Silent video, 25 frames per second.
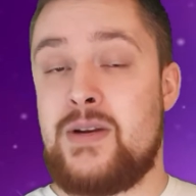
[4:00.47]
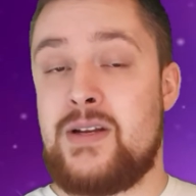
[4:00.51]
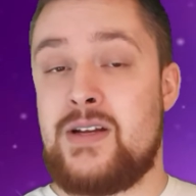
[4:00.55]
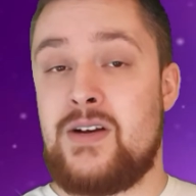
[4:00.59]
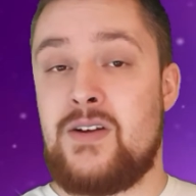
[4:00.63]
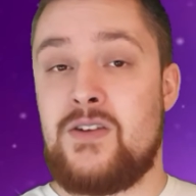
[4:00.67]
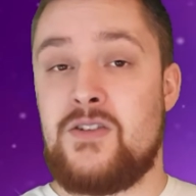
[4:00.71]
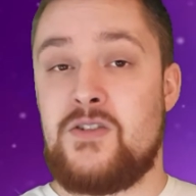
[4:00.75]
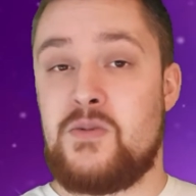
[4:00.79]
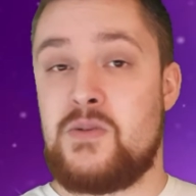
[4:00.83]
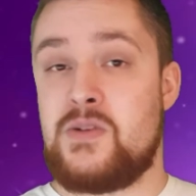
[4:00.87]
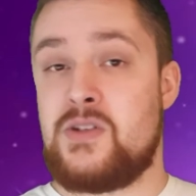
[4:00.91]

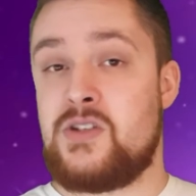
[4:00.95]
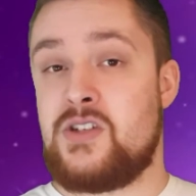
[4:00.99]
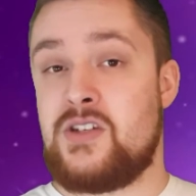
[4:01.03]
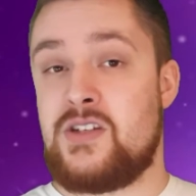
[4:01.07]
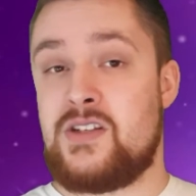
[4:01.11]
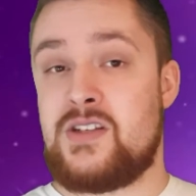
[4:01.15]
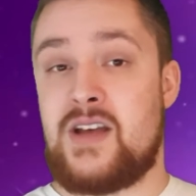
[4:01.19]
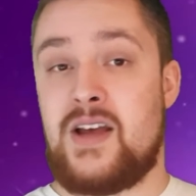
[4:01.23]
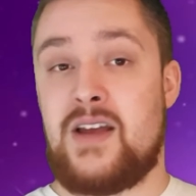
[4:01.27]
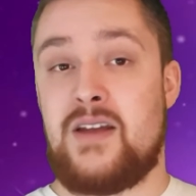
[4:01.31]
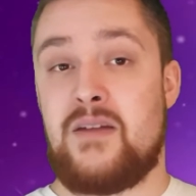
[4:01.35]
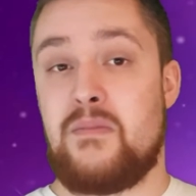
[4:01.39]
else was
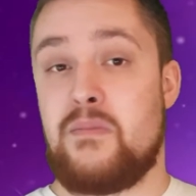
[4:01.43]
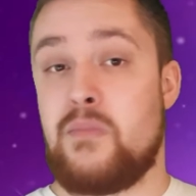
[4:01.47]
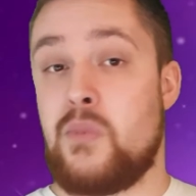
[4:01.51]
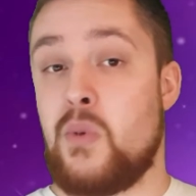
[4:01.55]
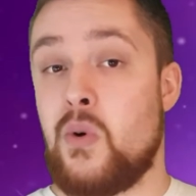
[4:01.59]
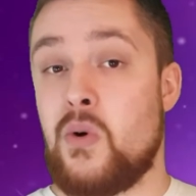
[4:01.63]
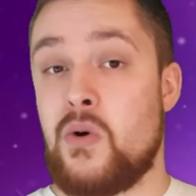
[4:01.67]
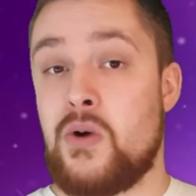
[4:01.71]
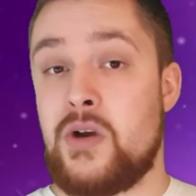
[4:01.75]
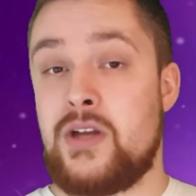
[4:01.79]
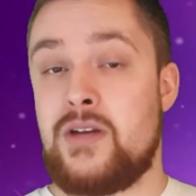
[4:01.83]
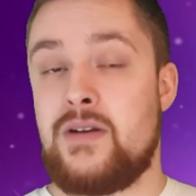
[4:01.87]
just kind of
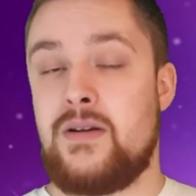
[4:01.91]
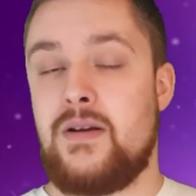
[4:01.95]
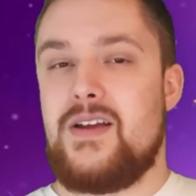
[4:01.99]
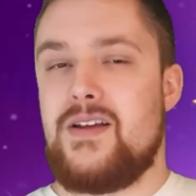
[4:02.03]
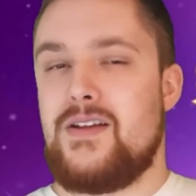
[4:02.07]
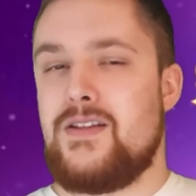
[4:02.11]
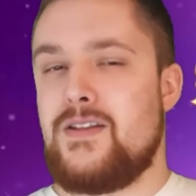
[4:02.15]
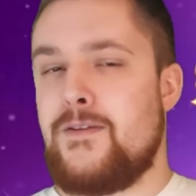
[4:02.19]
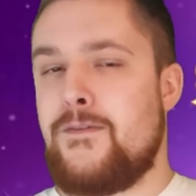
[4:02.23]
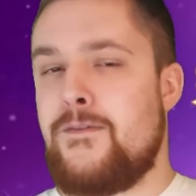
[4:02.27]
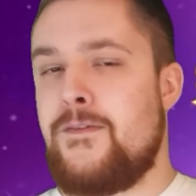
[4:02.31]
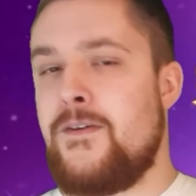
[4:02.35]
boring.
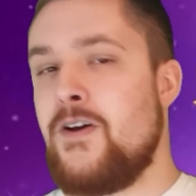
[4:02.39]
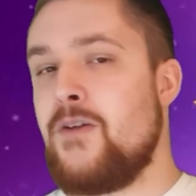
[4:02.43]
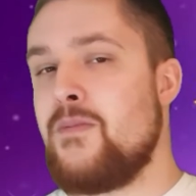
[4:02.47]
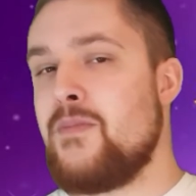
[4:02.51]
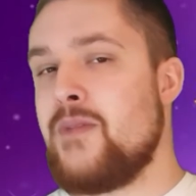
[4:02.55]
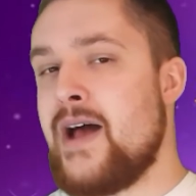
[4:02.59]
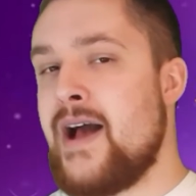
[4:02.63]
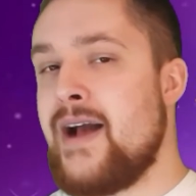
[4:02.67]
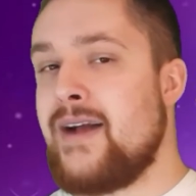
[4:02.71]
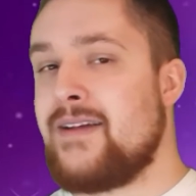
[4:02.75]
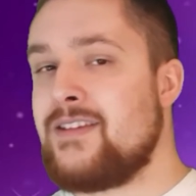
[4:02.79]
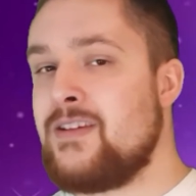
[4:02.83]
The film
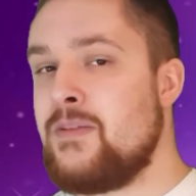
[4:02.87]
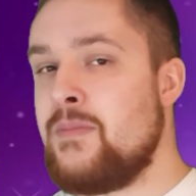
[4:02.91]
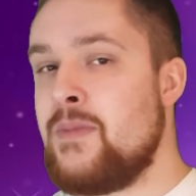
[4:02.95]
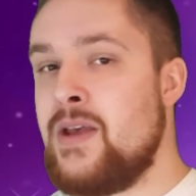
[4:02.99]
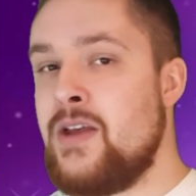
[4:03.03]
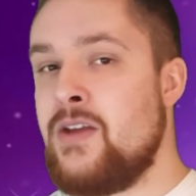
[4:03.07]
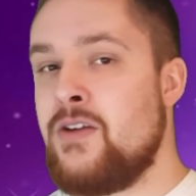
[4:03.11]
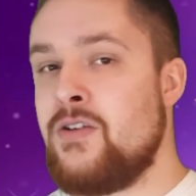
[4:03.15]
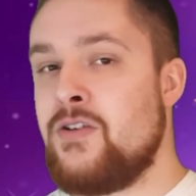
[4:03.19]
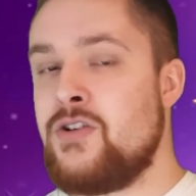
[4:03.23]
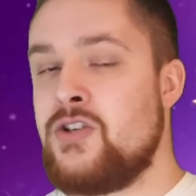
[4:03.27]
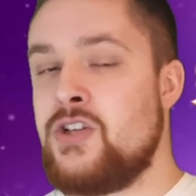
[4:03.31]
lacked some
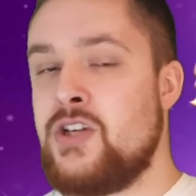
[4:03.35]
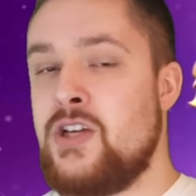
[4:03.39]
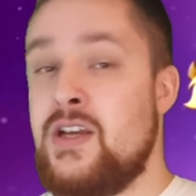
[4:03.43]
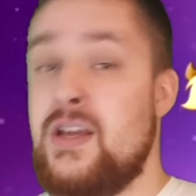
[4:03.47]
energy.